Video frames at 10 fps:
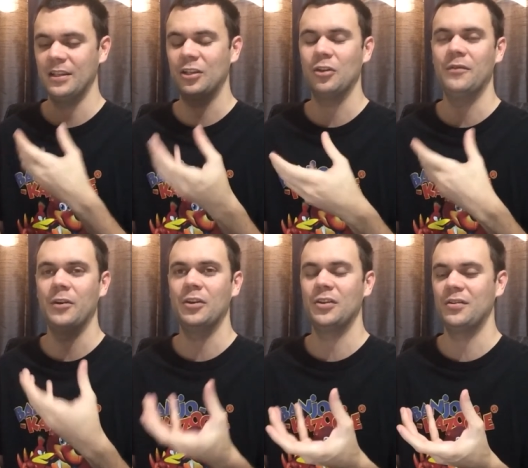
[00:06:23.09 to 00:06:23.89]
digital
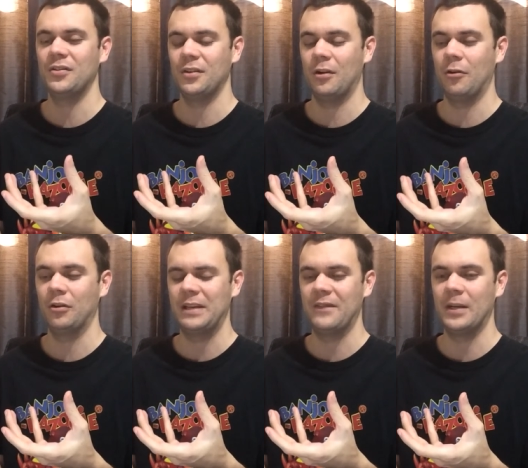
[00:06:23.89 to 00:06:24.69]
versions, are
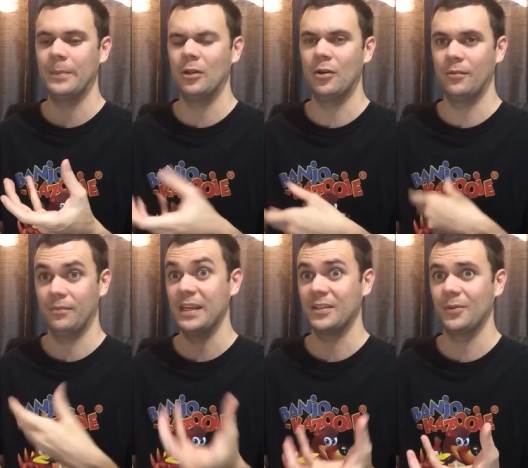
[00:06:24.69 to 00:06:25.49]
only available
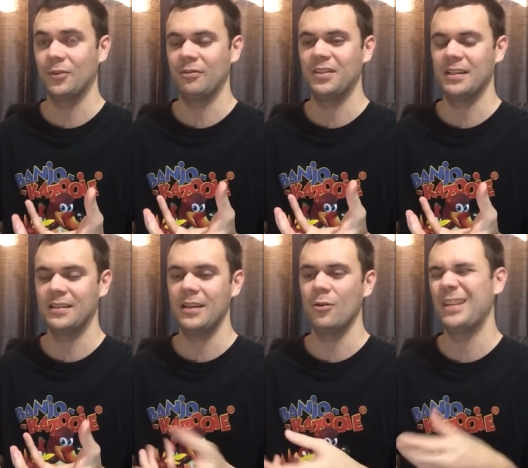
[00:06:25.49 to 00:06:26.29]
on the Xbox
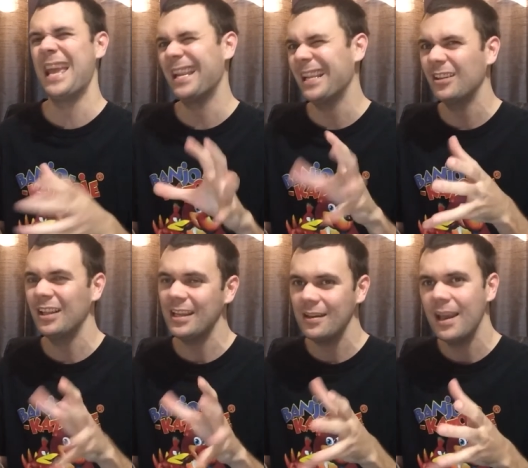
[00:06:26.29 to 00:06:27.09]
360 or
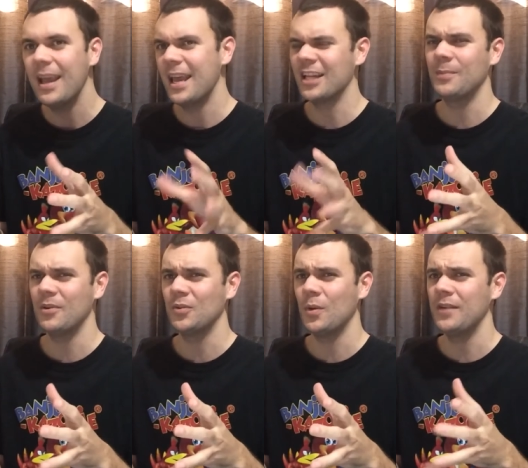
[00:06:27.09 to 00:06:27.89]
technically
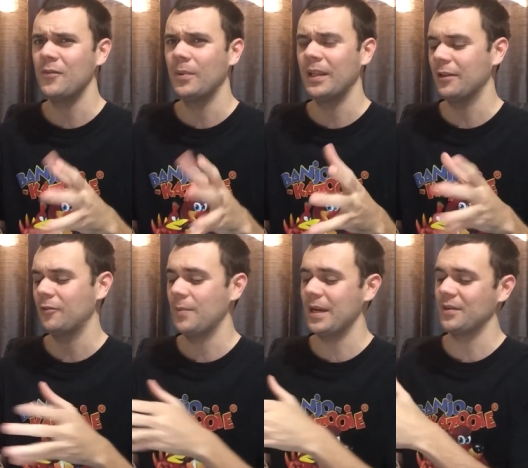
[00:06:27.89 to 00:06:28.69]
Xbox One if you're playing it
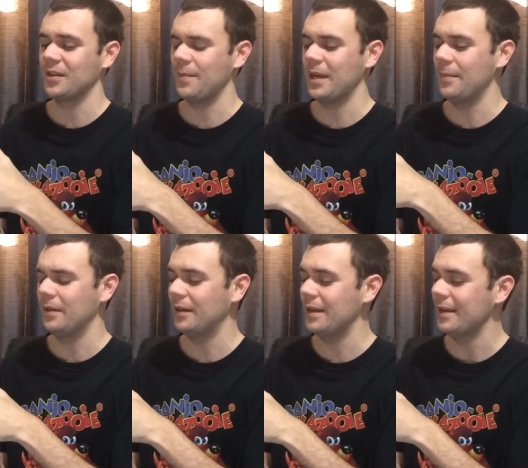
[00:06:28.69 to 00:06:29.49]
through backwards
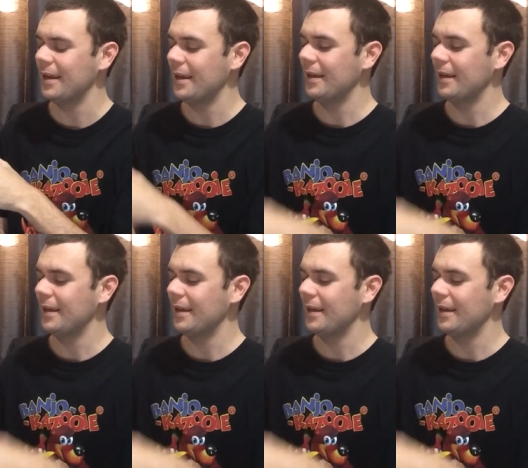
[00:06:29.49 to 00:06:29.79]
compatibility.